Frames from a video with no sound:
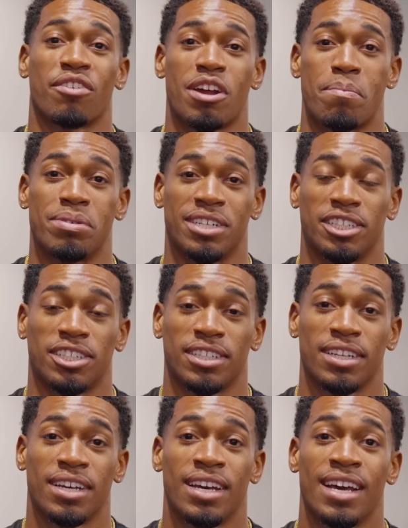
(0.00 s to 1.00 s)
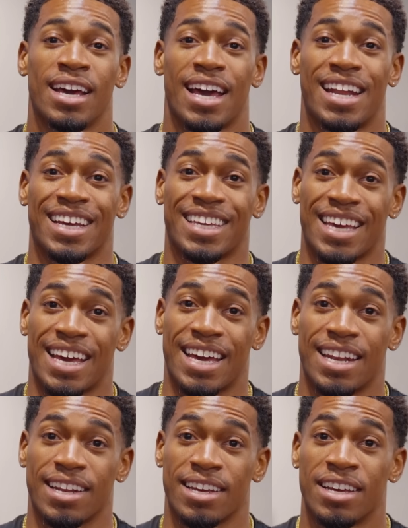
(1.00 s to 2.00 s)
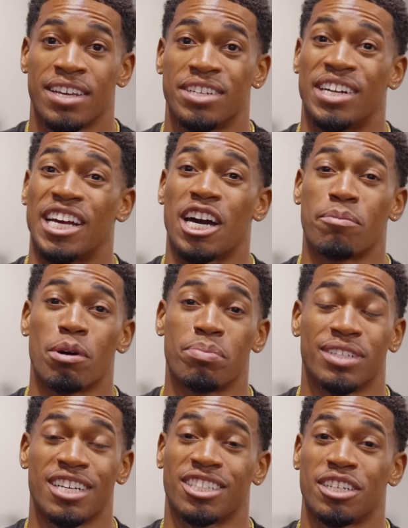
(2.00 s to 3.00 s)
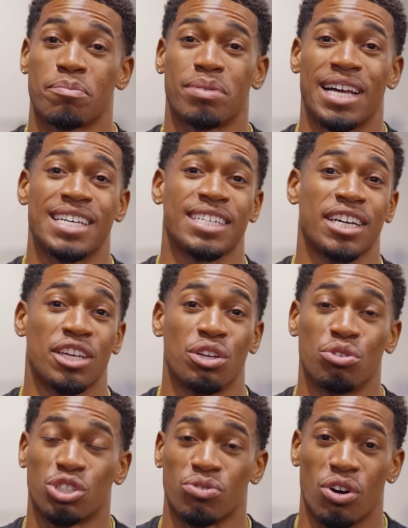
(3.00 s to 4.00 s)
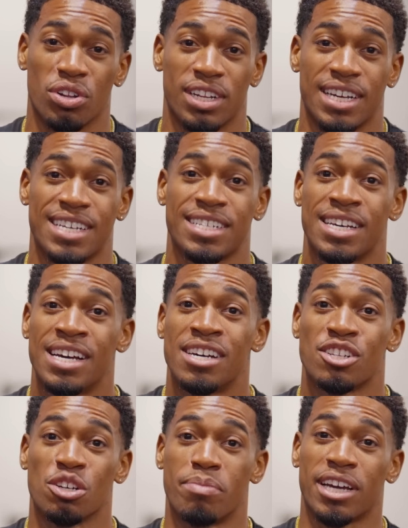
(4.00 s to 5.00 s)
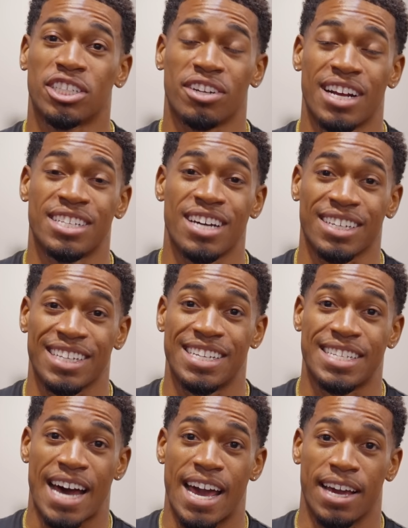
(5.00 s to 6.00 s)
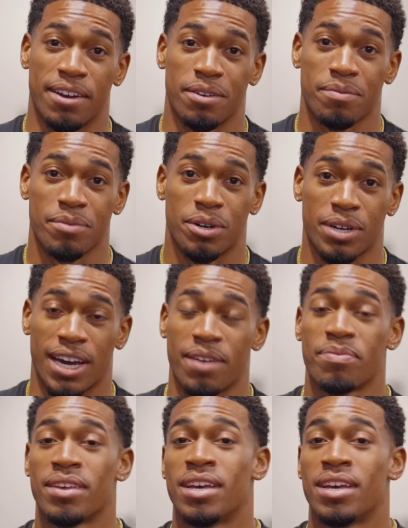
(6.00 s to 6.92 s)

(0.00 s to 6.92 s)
grip position. And again, your elbow position plays a huge role in this, so make sure they're tucked in tight, okay?